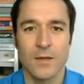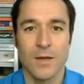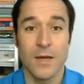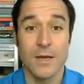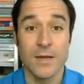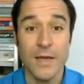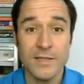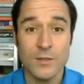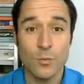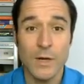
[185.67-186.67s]

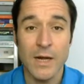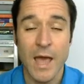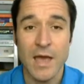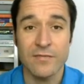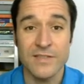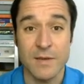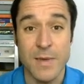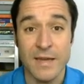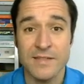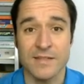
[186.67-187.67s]
Next, we'll have some
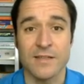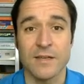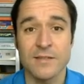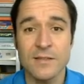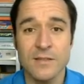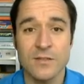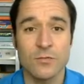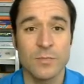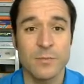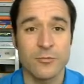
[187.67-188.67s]
exercises. To
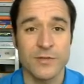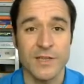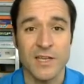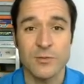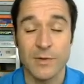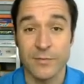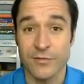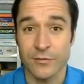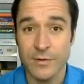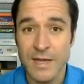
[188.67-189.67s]
be precise, we'll have
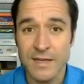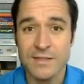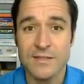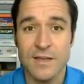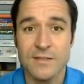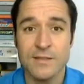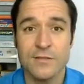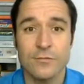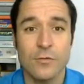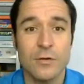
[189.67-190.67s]
three exercises
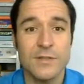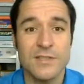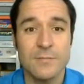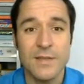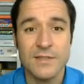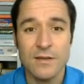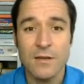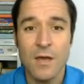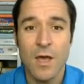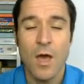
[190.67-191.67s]
throughout the semester,
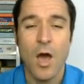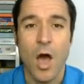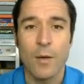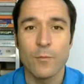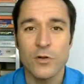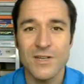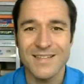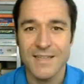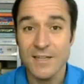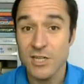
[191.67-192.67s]
um, which are
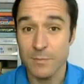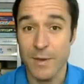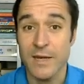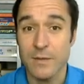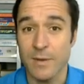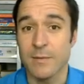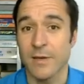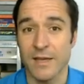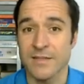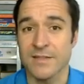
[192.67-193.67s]
essentially pen and paper
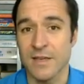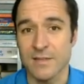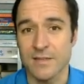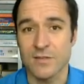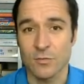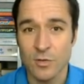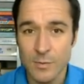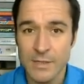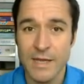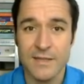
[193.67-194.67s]
exercises. So you will
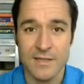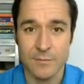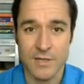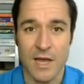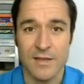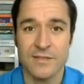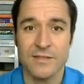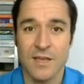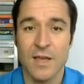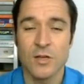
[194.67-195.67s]
get some
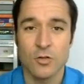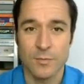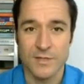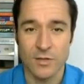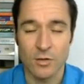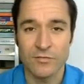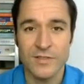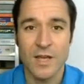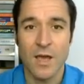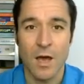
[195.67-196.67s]
tasks to be solved
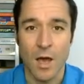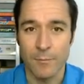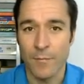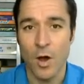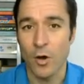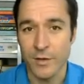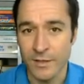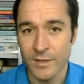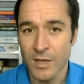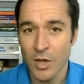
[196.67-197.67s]
um, on
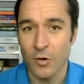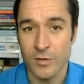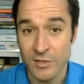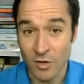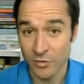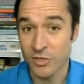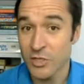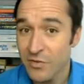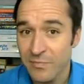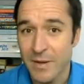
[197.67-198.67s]
a on a, on a sheet
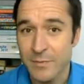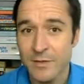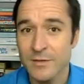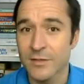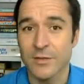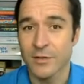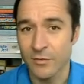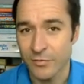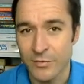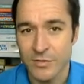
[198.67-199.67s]
of paper. You can, of
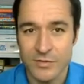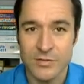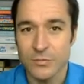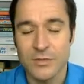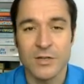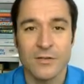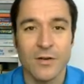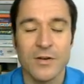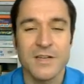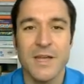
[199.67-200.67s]
course, also do it on,
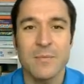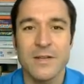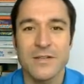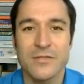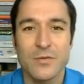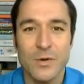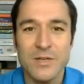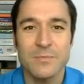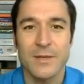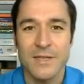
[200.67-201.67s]
on a tablet if you want,
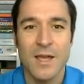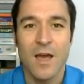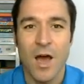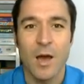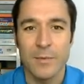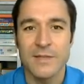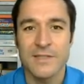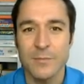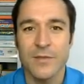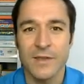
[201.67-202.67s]
but um, it's
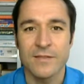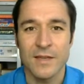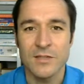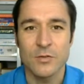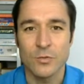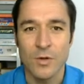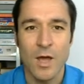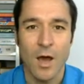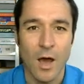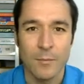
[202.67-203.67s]
something that you
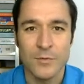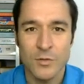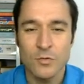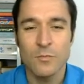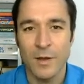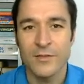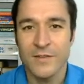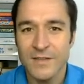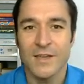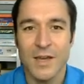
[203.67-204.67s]
um, do by
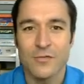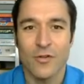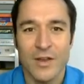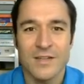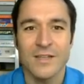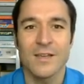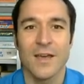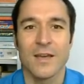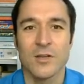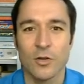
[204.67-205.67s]
thinking and writing
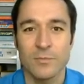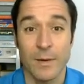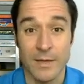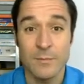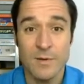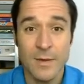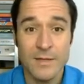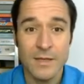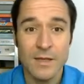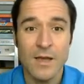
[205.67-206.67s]
and not by
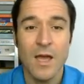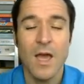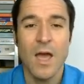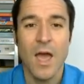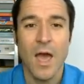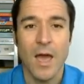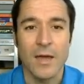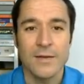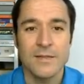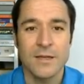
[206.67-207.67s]
implementing.
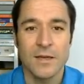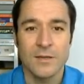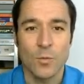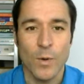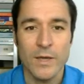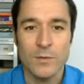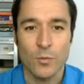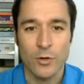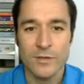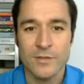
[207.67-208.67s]
And the way it
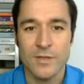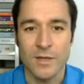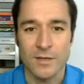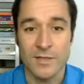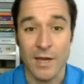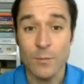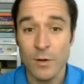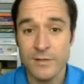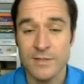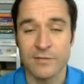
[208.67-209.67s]
works uh, time-wise
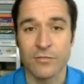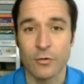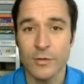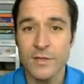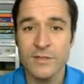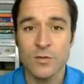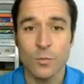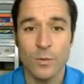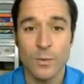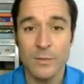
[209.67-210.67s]
is the following. So we
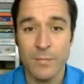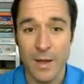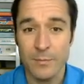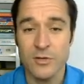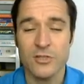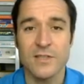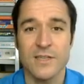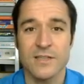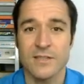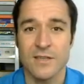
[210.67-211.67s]
will publish these
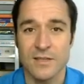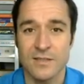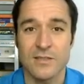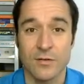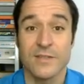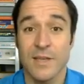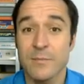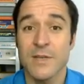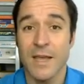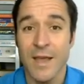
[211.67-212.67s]
exercises on some
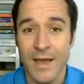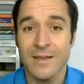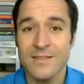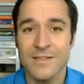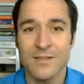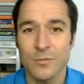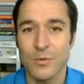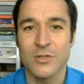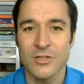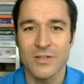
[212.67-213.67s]
day X,
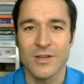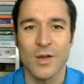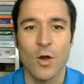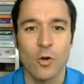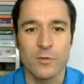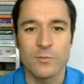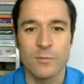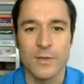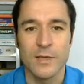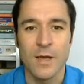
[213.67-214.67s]
which uh, always will
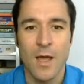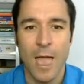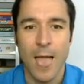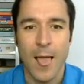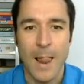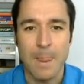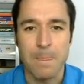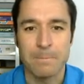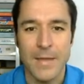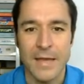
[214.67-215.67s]
be
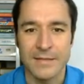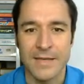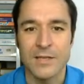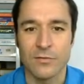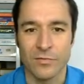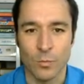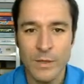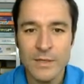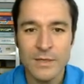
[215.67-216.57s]
um, at the end of a week.